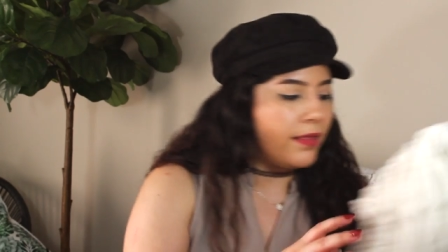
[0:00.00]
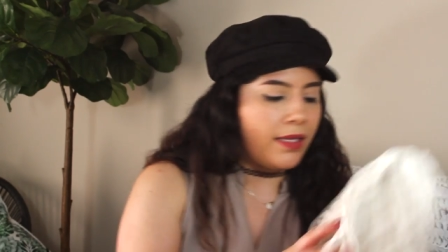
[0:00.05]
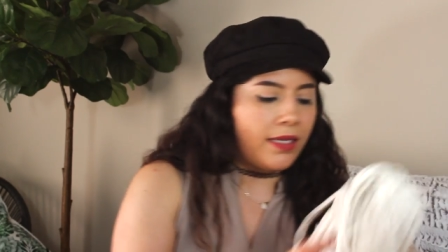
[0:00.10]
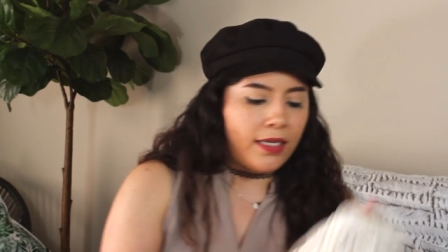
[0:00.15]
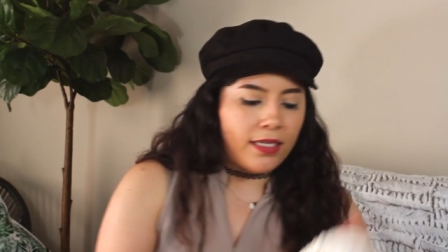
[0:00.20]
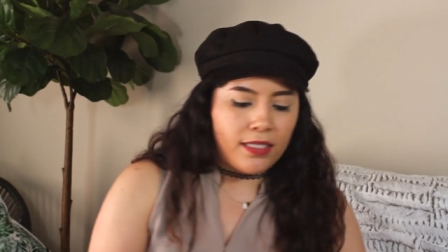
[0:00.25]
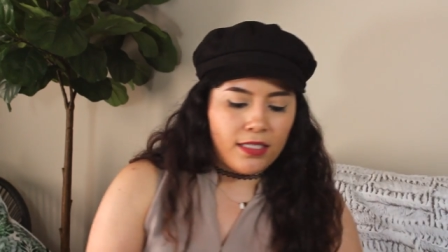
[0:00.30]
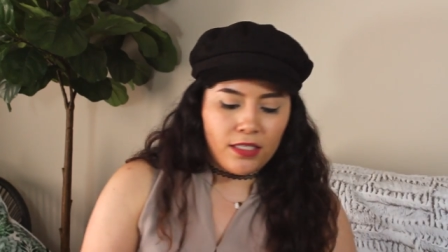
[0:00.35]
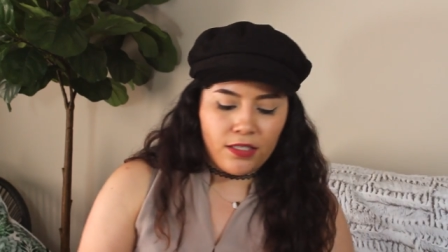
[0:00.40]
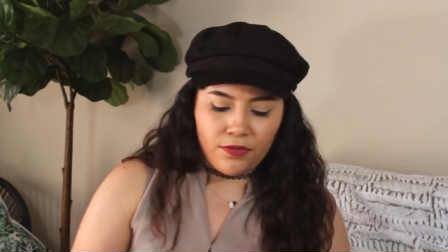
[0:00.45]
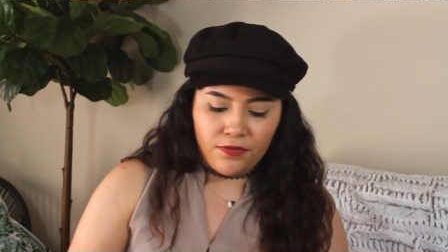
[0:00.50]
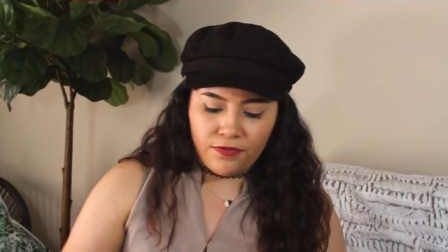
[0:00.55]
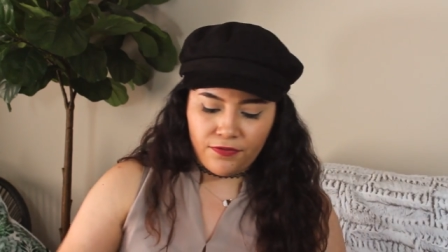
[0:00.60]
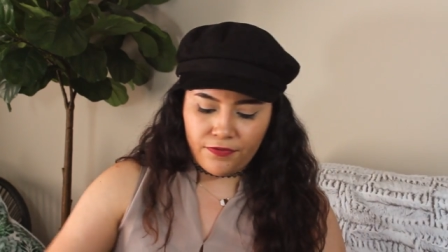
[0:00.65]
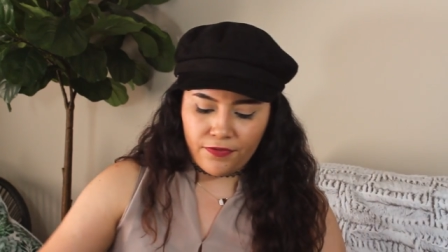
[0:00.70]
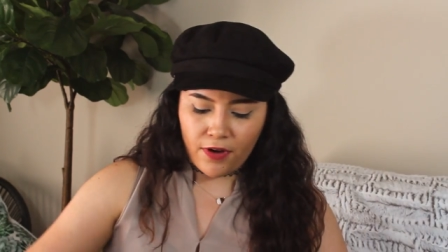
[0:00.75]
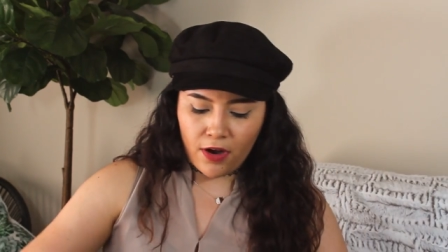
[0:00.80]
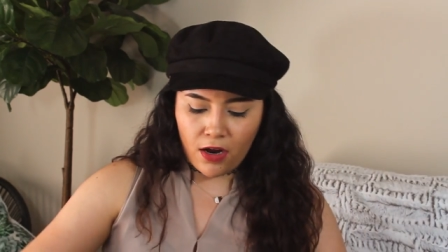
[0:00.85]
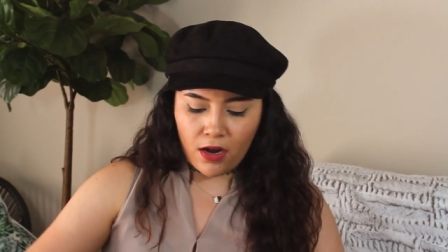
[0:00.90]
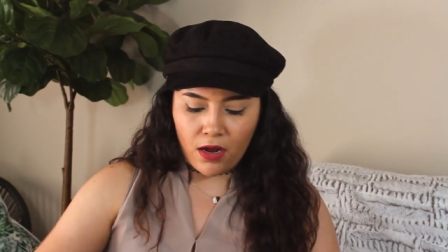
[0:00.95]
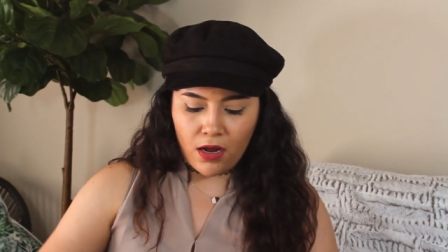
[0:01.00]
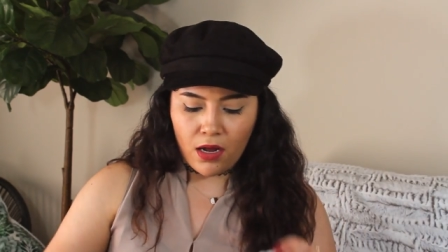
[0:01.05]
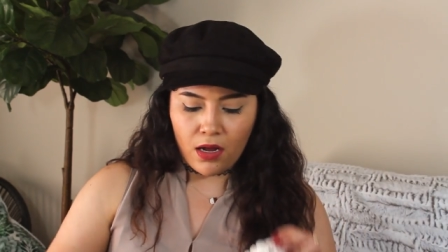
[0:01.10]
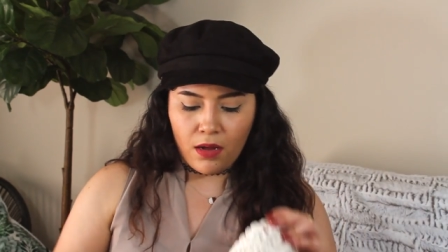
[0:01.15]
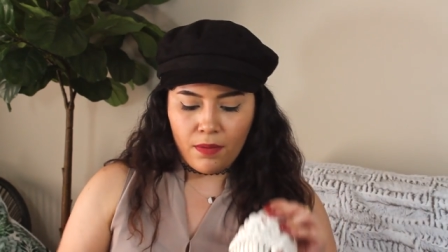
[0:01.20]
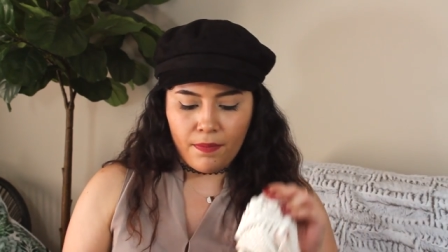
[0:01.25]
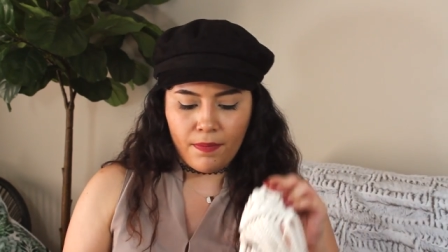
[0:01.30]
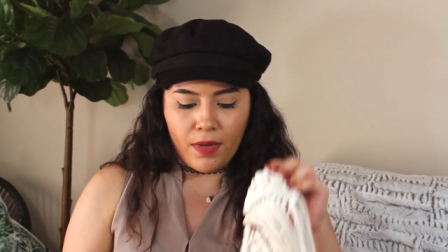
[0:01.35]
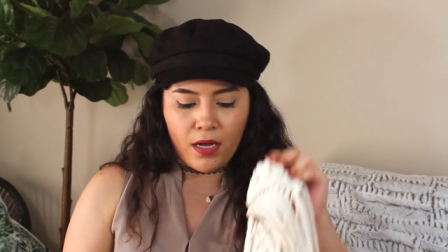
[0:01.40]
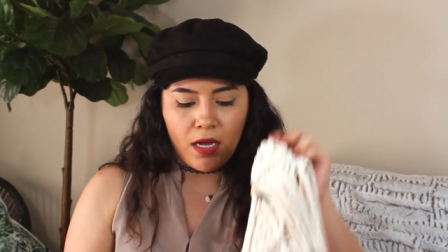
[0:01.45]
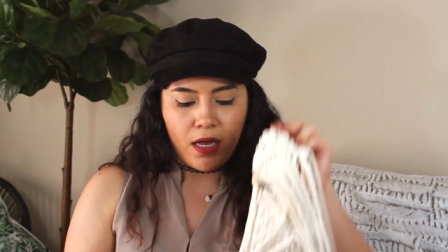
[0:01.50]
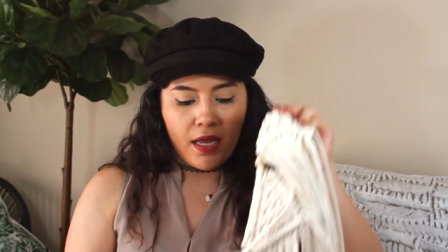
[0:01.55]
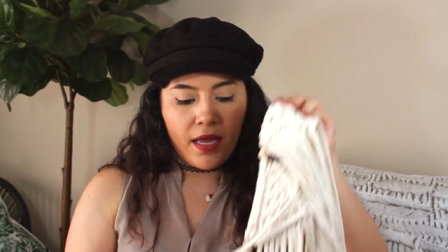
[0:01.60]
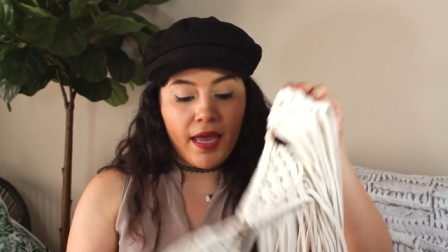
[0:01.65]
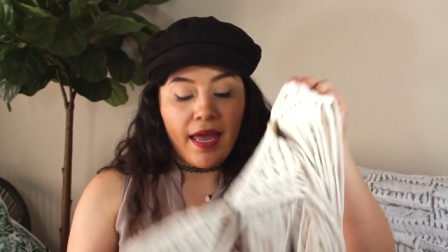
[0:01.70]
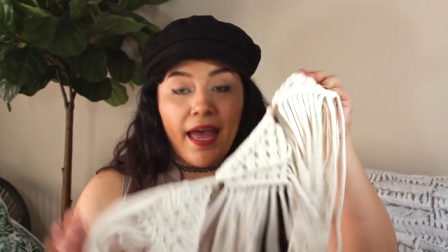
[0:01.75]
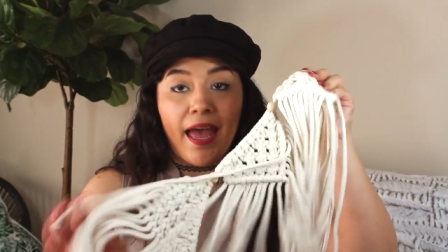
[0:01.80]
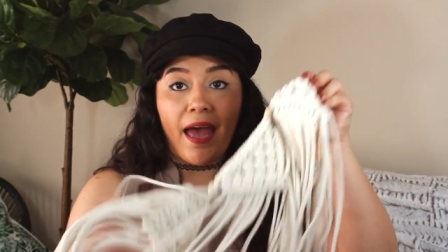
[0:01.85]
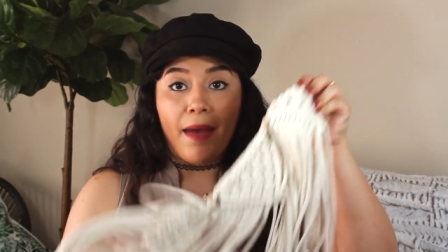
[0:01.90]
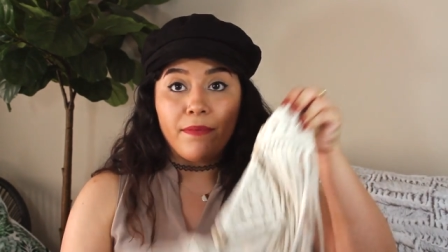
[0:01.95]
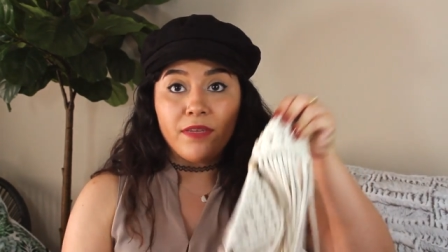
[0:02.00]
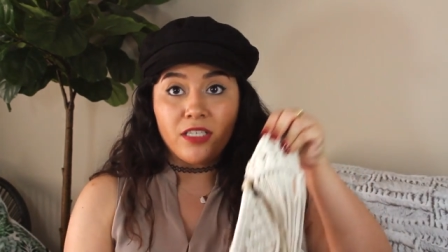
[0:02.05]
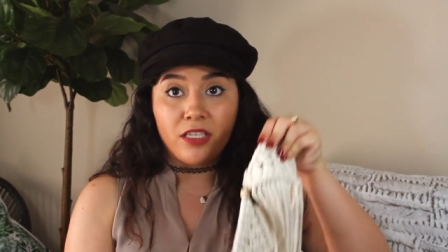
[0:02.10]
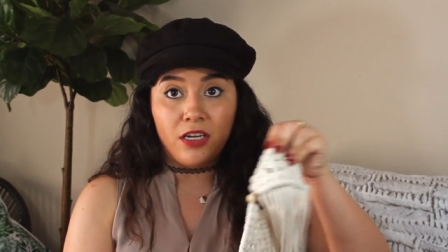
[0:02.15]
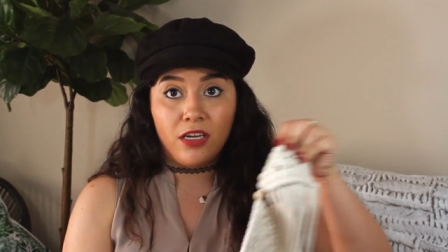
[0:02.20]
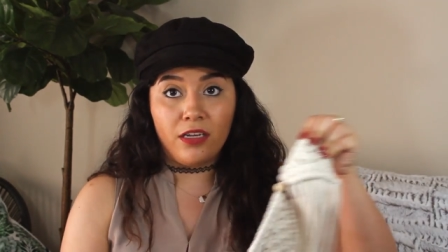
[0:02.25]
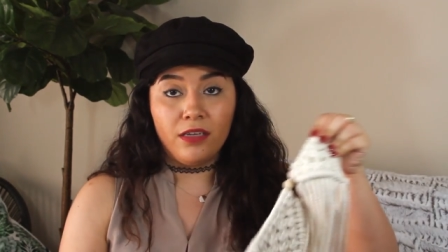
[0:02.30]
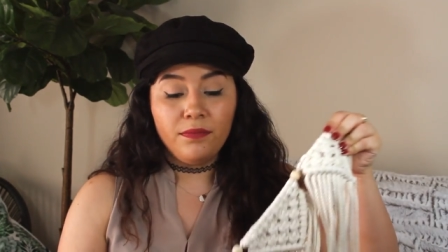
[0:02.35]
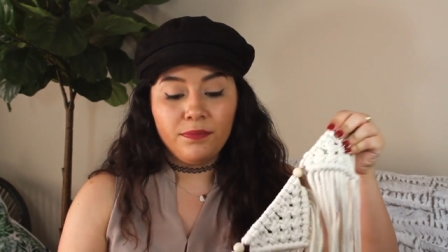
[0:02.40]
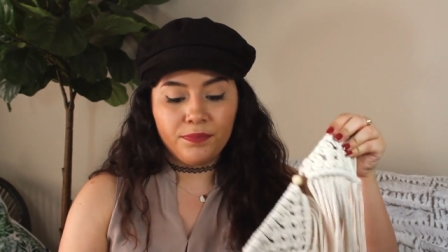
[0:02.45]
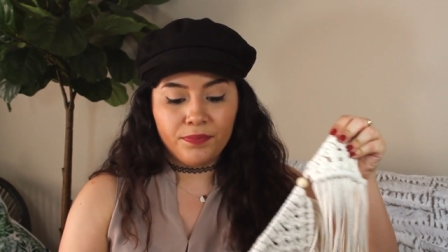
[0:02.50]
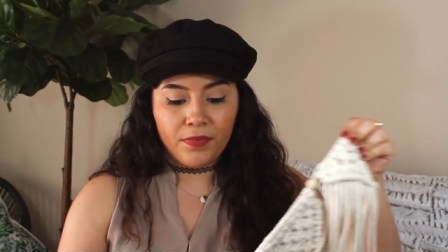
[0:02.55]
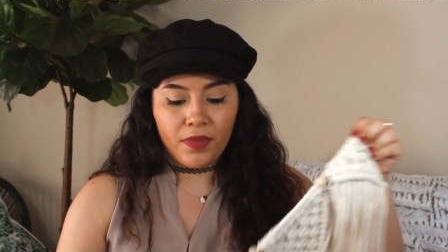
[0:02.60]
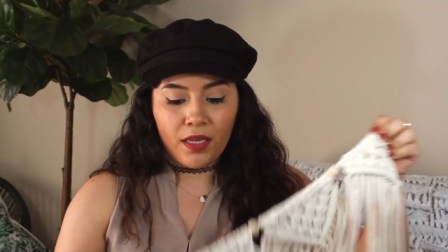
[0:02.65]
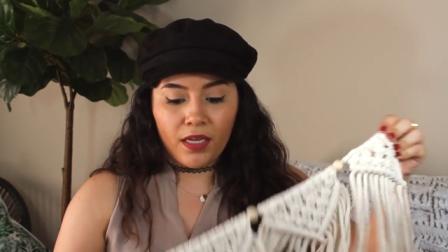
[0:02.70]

This from Amazon.